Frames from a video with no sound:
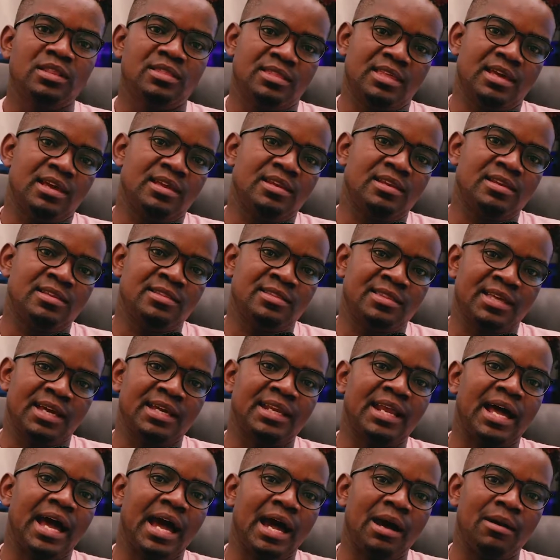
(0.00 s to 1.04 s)
then
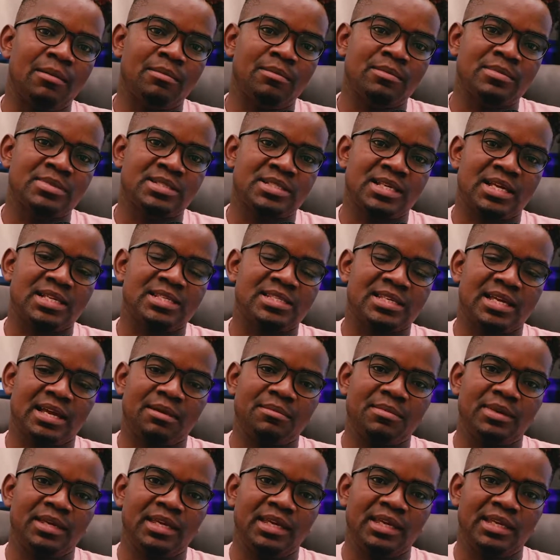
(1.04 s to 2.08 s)
that hum starts
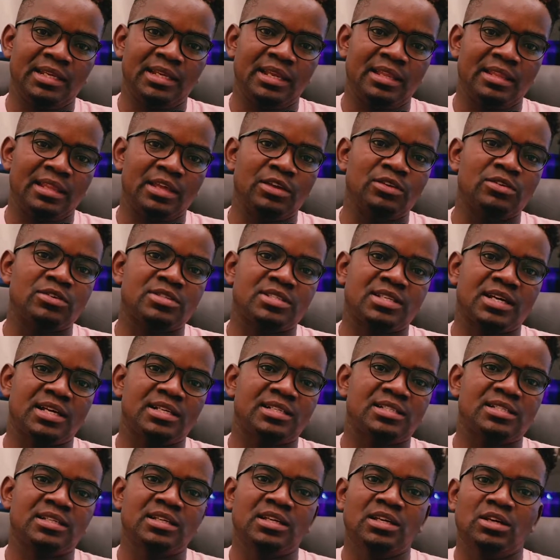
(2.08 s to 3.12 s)
coming in, and then you
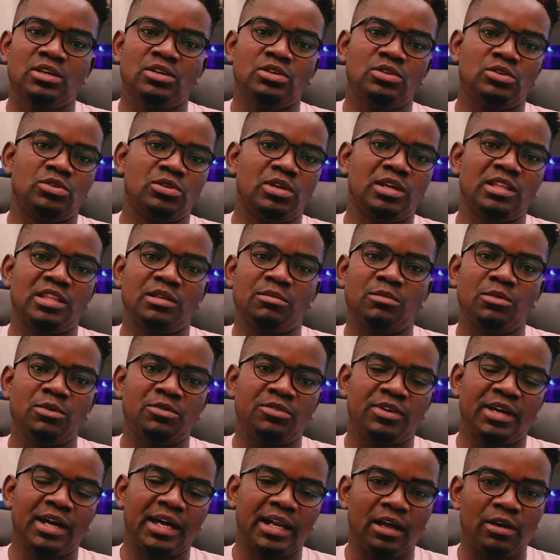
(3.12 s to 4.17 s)
start doing the
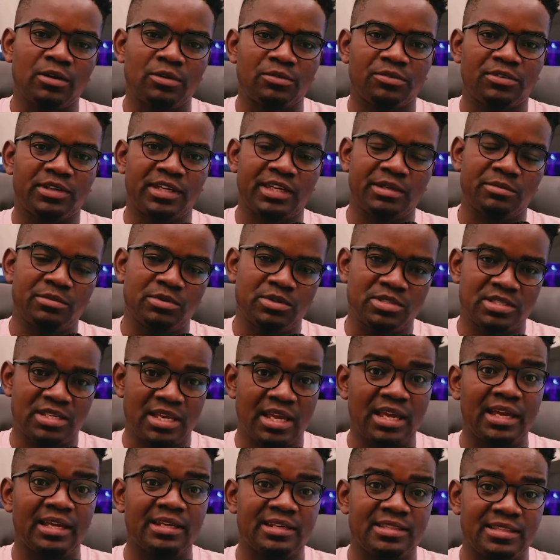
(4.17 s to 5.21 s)
moving around of cables,
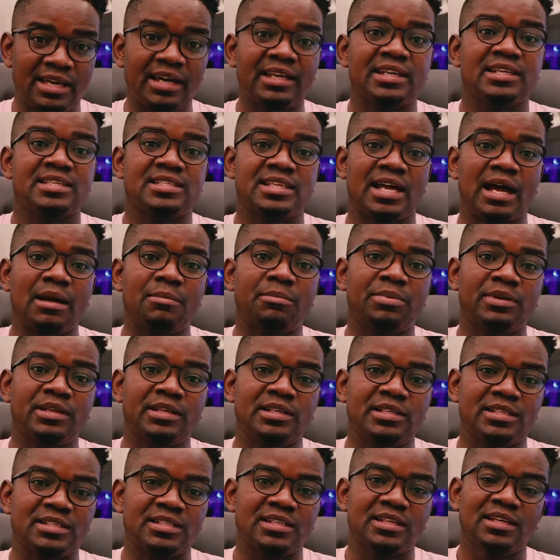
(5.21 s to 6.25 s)
and that has
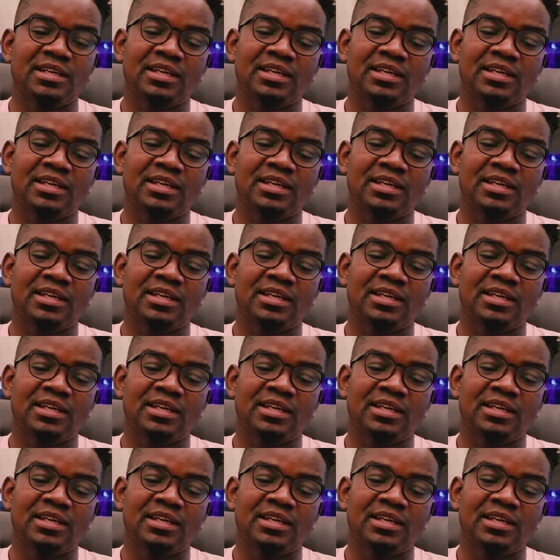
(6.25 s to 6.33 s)
happened